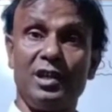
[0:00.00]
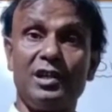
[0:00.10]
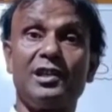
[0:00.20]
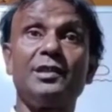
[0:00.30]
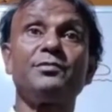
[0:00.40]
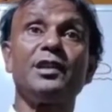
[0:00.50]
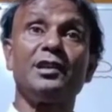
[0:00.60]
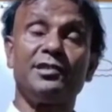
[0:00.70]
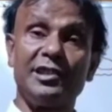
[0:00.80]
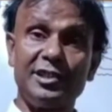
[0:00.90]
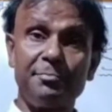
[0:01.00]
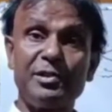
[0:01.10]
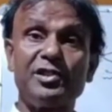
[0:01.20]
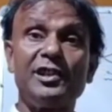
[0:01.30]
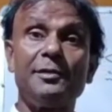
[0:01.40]
It gives the
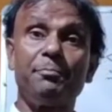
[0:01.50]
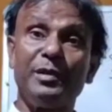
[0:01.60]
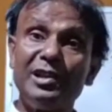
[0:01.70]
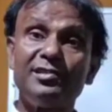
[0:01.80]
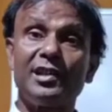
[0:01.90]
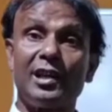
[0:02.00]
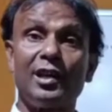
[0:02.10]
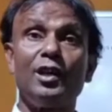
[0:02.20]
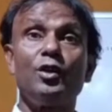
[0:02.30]
satisfaction and pleasure